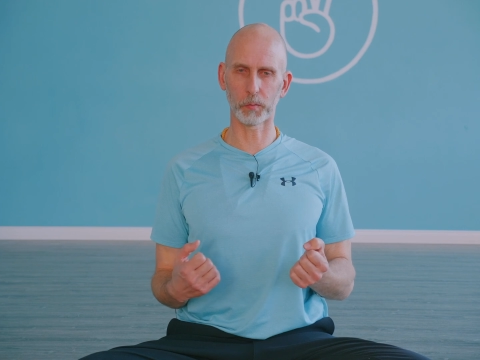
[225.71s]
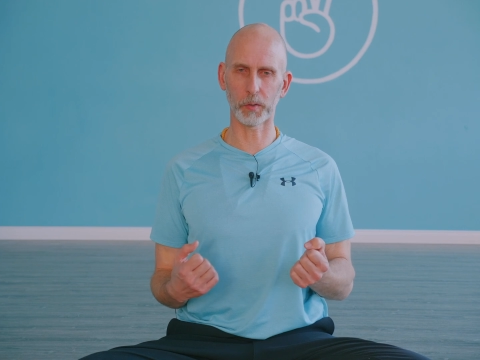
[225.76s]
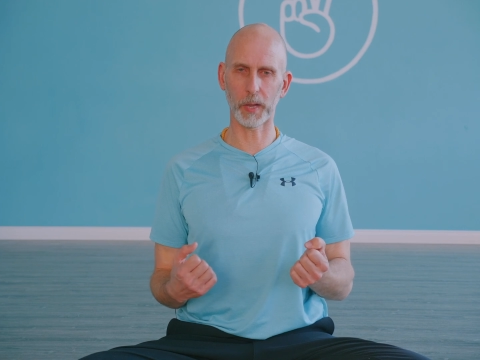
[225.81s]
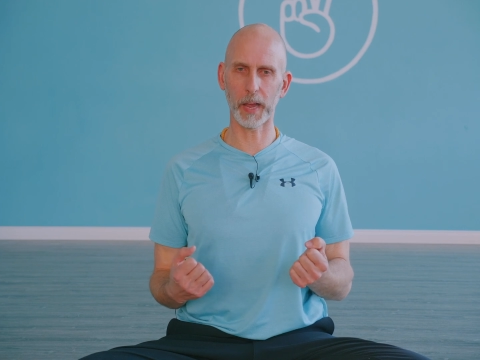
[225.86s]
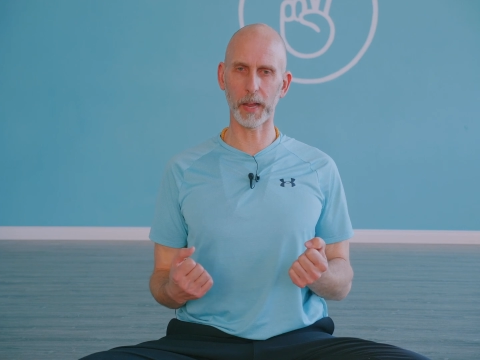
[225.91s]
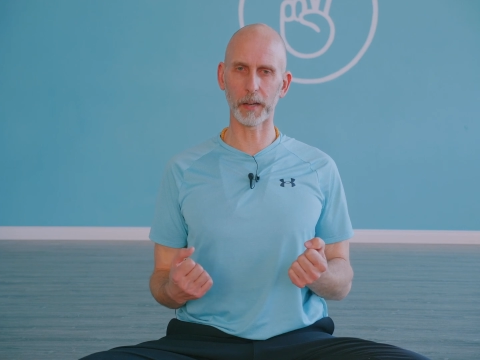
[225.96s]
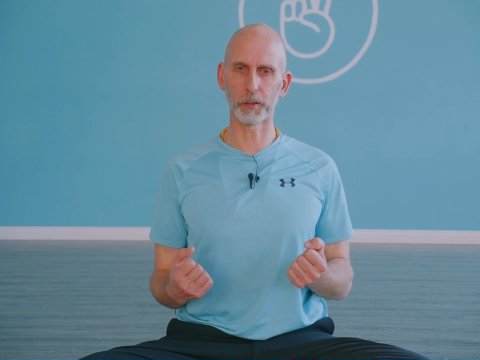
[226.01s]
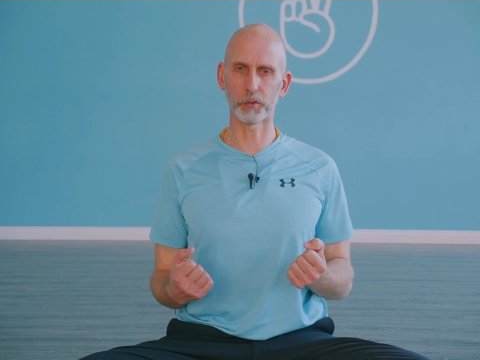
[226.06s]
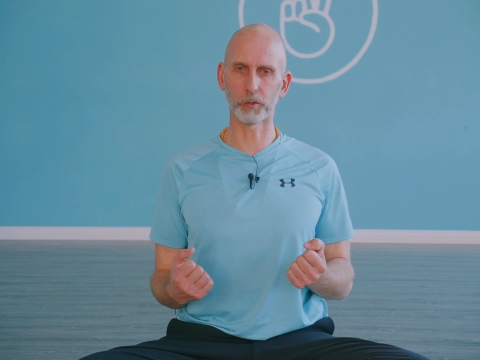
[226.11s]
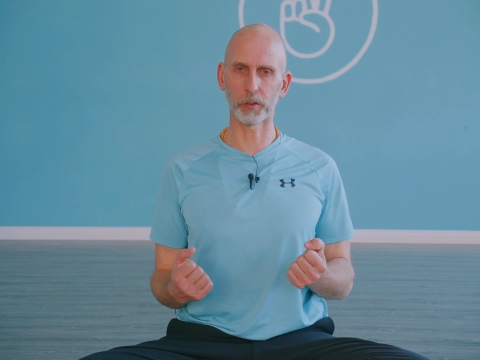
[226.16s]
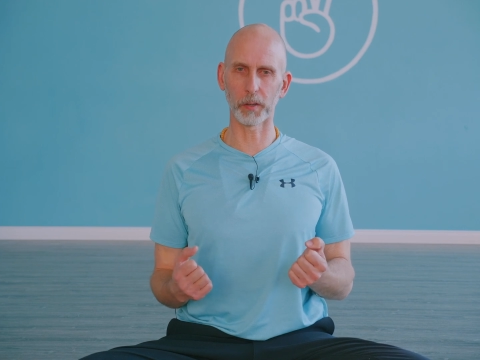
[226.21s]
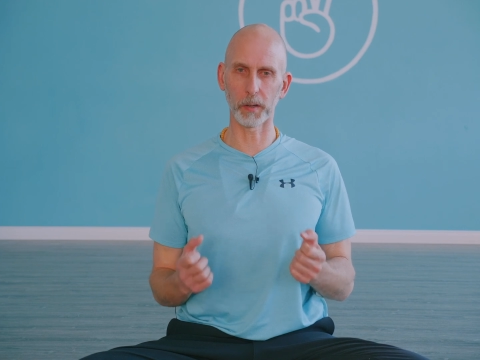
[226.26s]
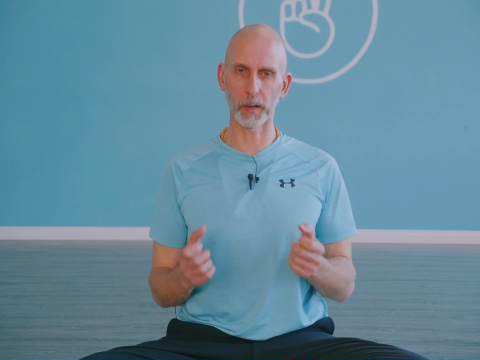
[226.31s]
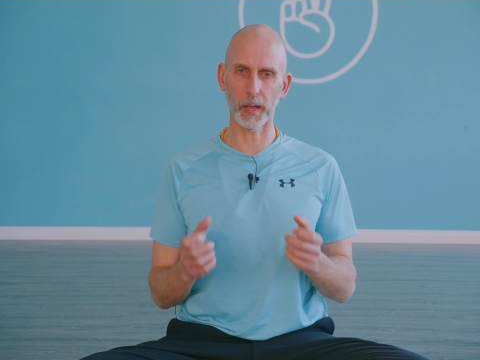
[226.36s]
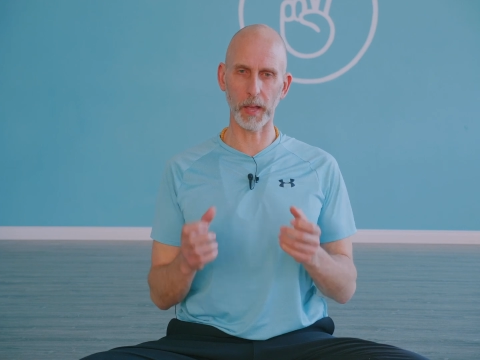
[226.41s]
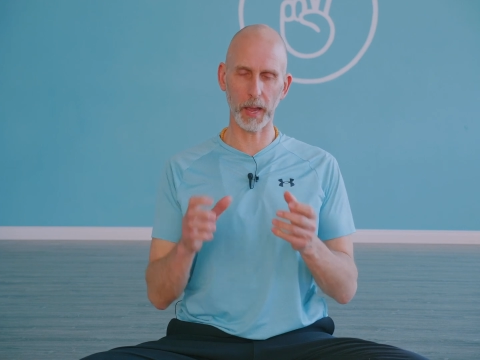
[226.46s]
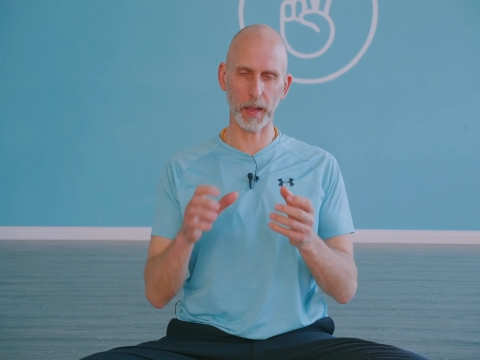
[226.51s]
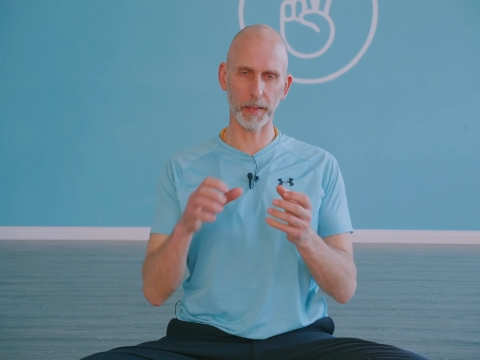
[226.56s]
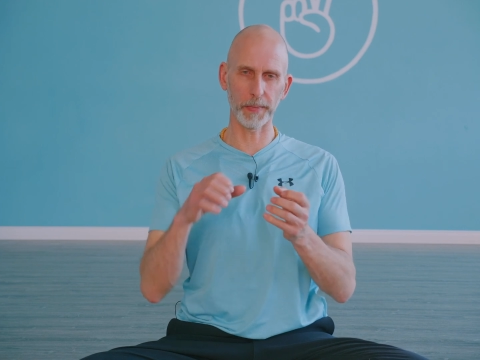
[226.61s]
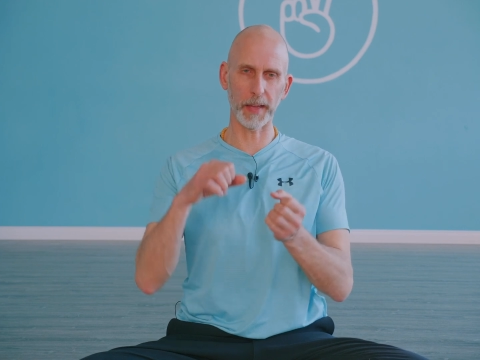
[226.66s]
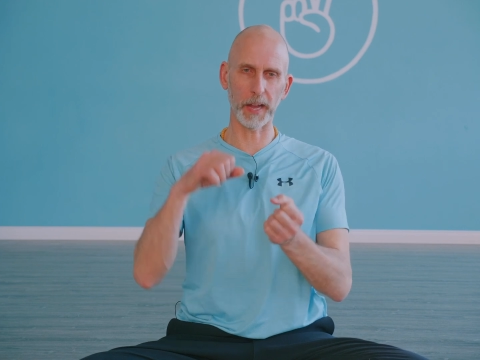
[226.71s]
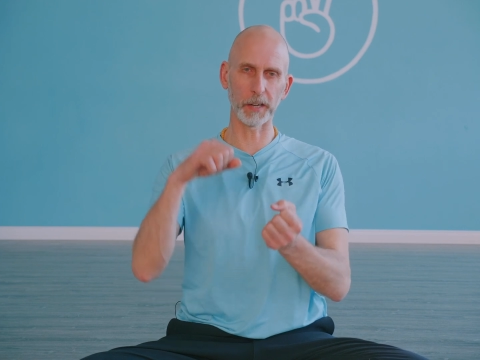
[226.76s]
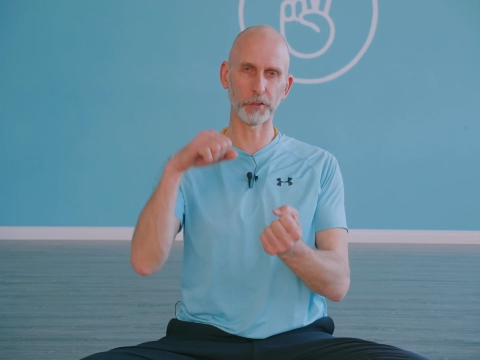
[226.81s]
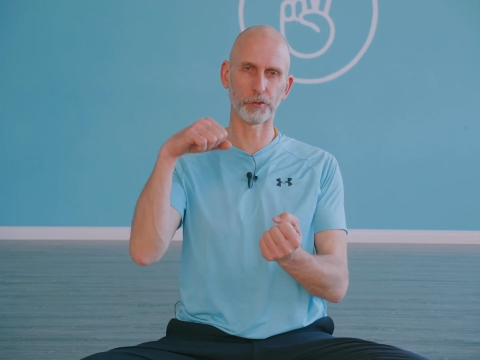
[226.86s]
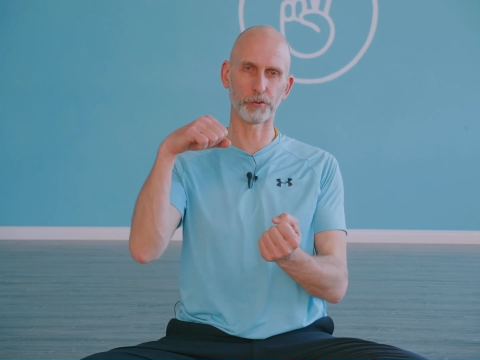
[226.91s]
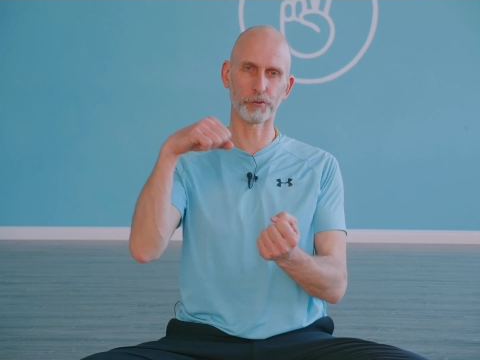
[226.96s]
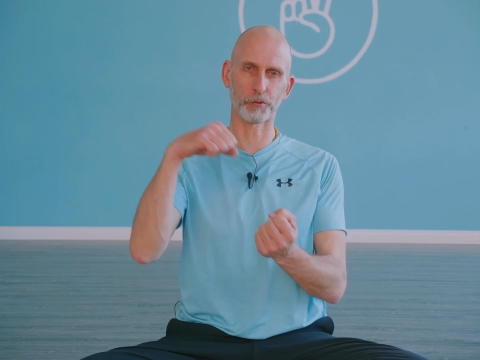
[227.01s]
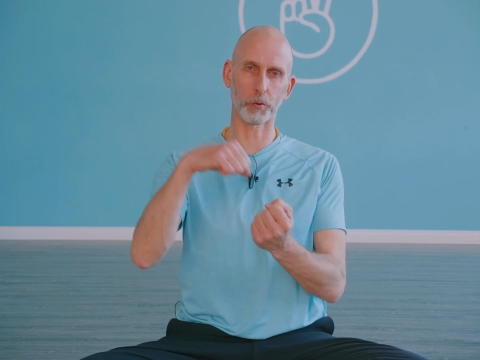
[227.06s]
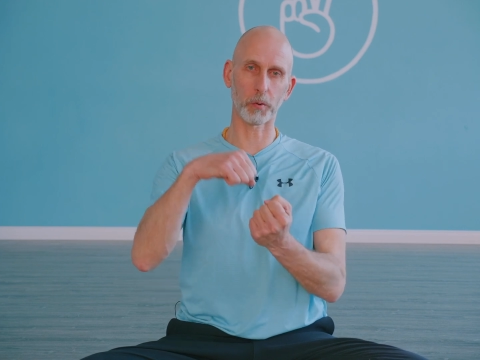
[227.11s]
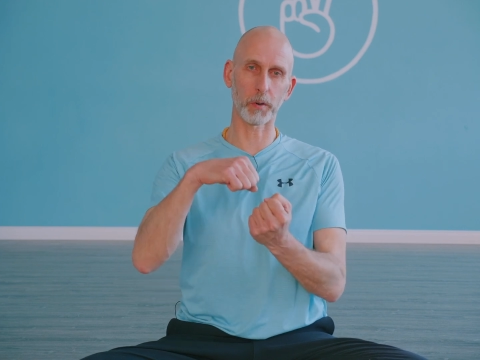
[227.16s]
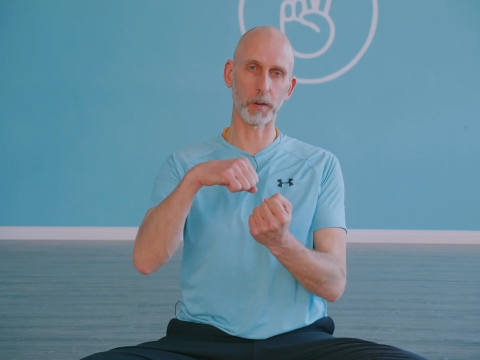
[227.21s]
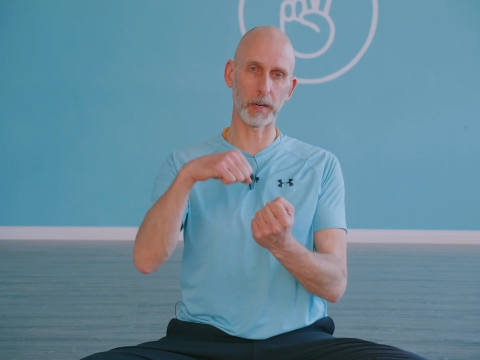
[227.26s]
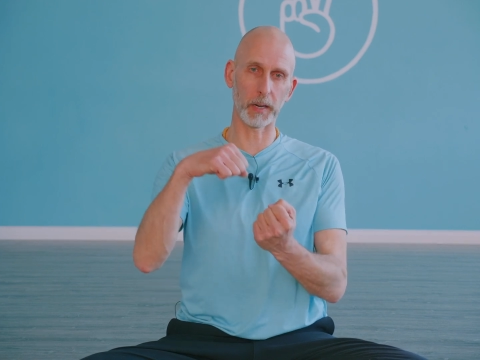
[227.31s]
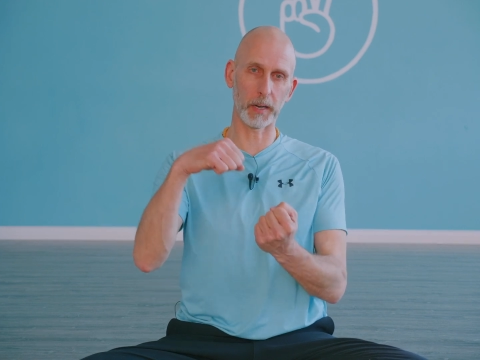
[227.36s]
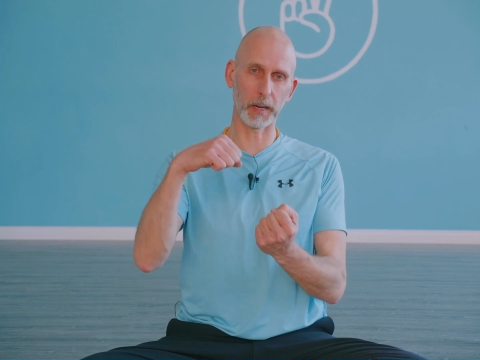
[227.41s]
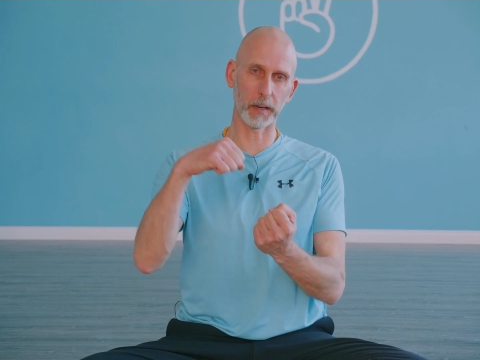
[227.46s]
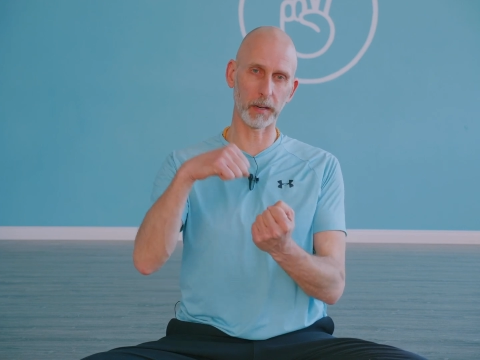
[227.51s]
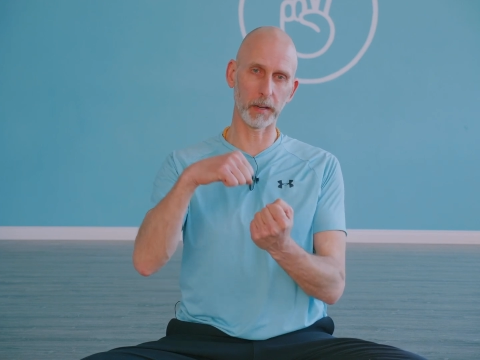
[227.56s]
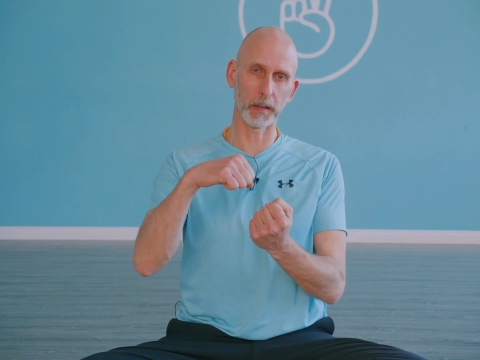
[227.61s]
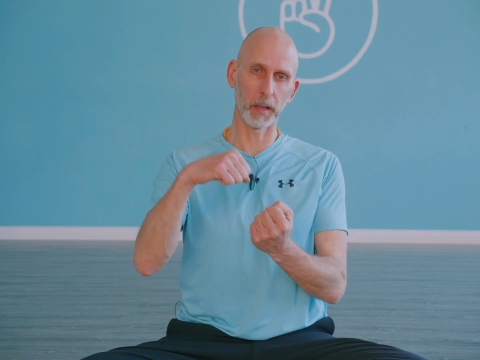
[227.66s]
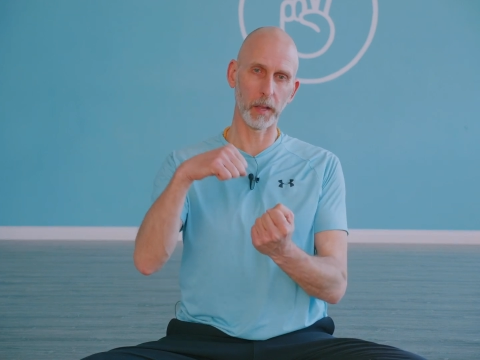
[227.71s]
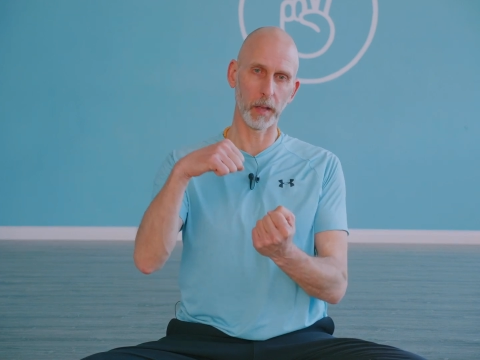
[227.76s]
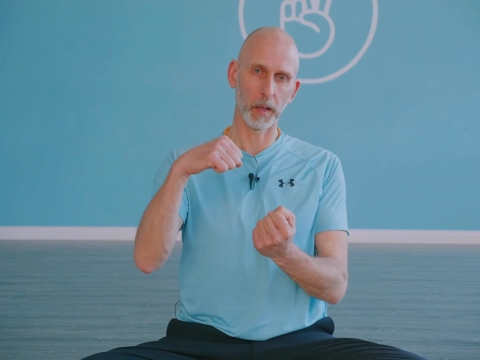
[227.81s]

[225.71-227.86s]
tension and that shortening